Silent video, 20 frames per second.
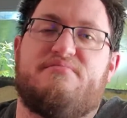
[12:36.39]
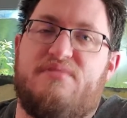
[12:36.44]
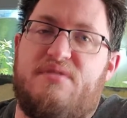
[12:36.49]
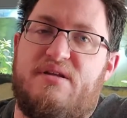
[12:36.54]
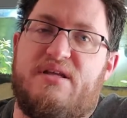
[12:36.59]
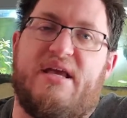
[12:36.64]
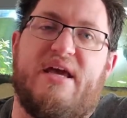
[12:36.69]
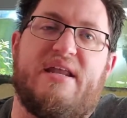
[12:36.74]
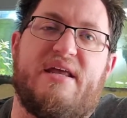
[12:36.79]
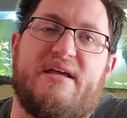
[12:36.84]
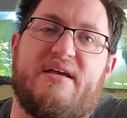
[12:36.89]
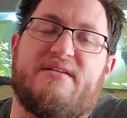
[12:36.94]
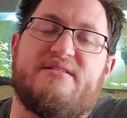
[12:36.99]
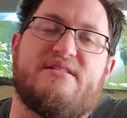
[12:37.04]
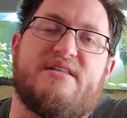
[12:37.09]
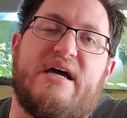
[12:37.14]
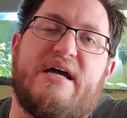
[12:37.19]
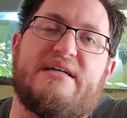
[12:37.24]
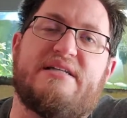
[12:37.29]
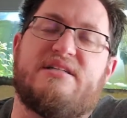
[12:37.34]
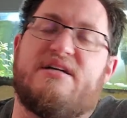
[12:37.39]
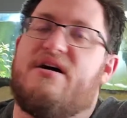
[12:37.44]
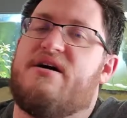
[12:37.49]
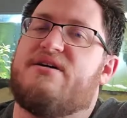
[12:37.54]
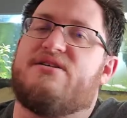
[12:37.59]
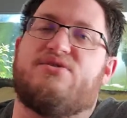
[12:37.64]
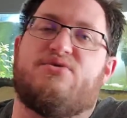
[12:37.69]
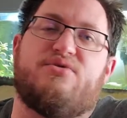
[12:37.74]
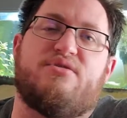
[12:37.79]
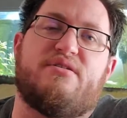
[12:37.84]
getting assigned to
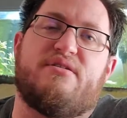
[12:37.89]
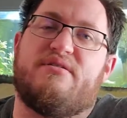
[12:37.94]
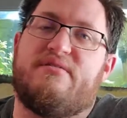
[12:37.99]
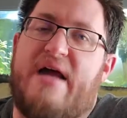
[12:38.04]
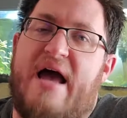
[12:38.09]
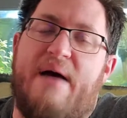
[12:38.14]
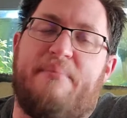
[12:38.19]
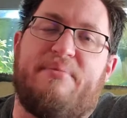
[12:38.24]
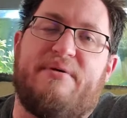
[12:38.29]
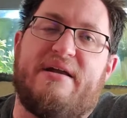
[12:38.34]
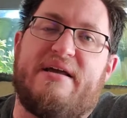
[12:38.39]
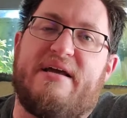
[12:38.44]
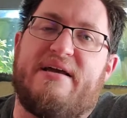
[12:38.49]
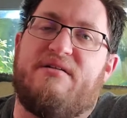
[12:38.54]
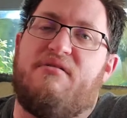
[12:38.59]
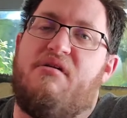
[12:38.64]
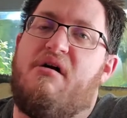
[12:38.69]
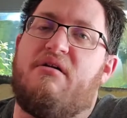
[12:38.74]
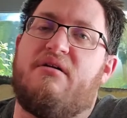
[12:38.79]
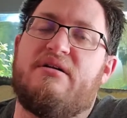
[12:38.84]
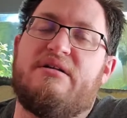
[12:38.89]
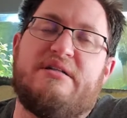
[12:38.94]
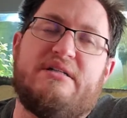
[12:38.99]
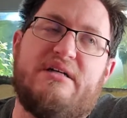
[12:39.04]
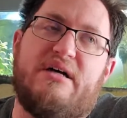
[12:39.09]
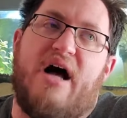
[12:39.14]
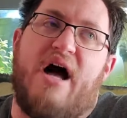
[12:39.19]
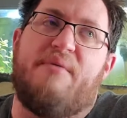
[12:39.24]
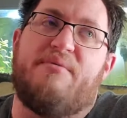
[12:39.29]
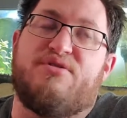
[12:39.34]
us or happening at all.
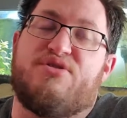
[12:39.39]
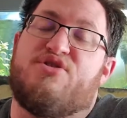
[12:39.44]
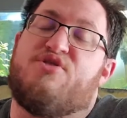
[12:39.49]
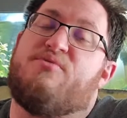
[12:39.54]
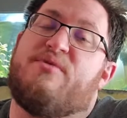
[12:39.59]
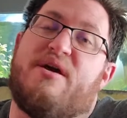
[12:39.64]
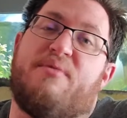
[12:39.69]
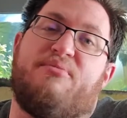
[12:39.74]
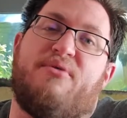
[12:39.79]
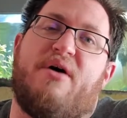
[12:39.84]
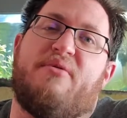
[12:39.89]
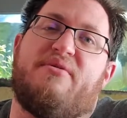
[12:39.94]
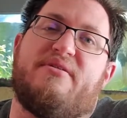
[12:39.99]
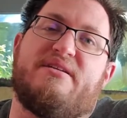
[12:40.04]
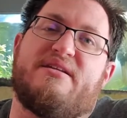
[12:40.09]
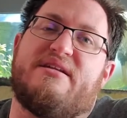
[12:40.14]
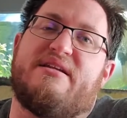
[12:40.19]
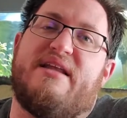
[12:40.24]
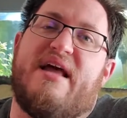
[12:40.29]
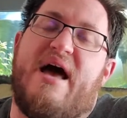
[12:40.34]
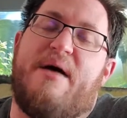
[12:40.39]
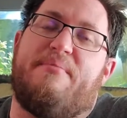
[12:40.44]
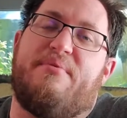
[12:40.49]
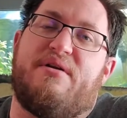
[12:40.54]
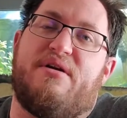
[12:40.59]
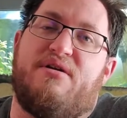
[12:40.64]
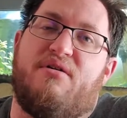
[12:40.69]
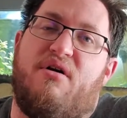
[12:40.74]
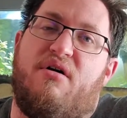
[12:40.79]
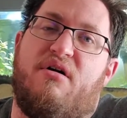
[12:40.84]
I'm assuming it probably didn't happen
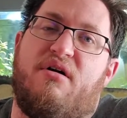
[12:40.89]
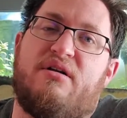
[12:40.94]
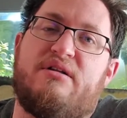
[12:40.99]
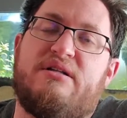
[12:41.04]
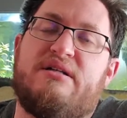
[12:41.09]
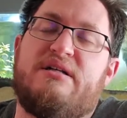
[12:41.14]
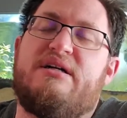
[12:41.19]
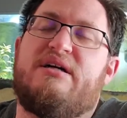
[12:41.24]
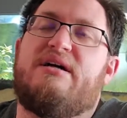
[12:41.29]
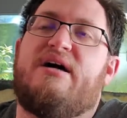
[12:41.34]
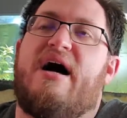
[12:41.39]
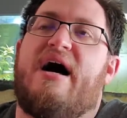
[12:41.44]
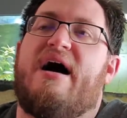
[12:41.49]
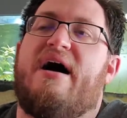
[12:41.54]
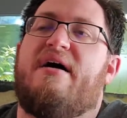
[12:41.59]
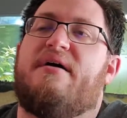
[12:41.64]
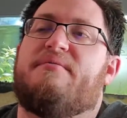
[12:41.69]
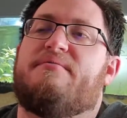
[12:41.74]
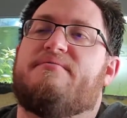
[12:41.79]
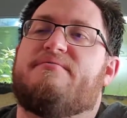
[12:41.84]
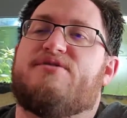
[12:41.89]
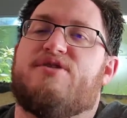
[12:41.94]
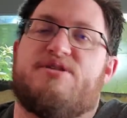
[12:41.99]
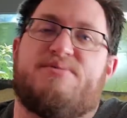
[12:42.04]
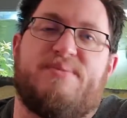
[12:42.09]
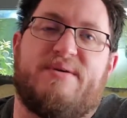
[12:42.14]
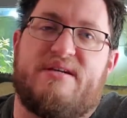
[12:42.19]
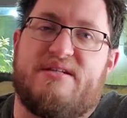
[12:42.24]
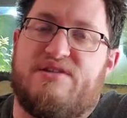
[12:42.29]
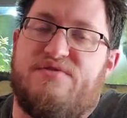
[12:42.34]
at all, just
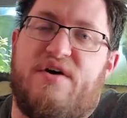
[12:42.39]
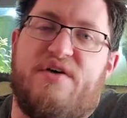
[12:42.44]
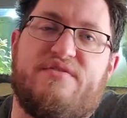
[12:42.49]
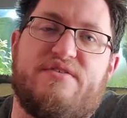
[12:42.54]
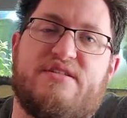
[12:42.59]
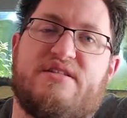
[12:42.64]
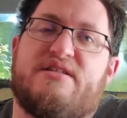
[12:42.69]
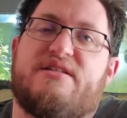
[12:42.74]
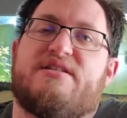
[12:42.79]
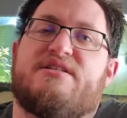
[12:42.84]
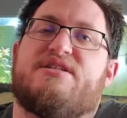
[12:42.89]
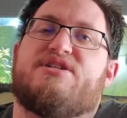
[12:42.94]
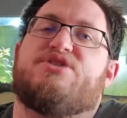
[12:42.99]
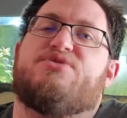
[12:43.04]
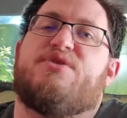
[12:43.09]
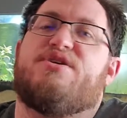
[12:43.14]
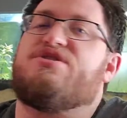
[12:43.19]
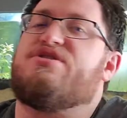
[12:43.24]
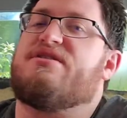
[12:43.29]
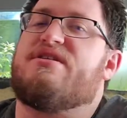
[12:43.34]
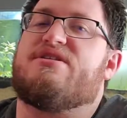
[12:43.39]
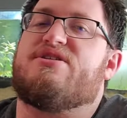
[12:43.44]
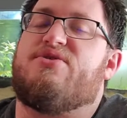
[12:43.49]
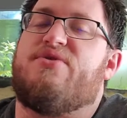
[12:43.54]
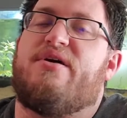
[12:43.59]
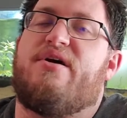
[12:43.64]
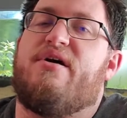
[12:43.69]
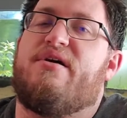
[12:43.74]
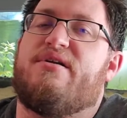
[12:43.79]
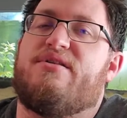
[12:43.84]
because of obviously the situation that's
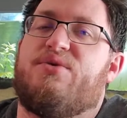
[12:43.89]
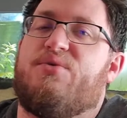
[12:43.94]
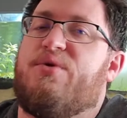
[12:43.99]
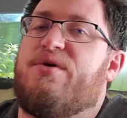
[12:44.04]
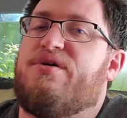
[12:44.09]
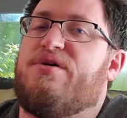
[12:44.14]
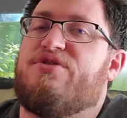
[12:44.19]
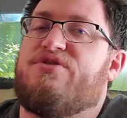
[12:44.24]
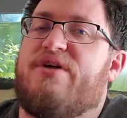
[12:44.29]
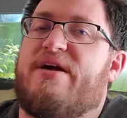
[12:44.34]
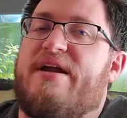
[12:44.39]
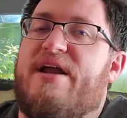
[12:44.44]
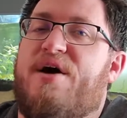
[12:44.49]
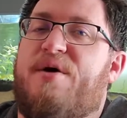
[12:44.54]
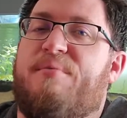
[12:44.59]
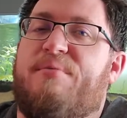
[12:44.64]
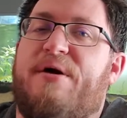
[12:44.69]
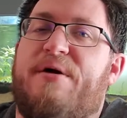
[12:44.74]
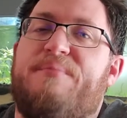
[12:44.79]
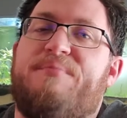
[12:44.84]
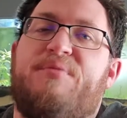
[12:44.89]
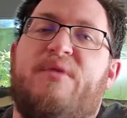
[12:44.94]
going on in the world right now. But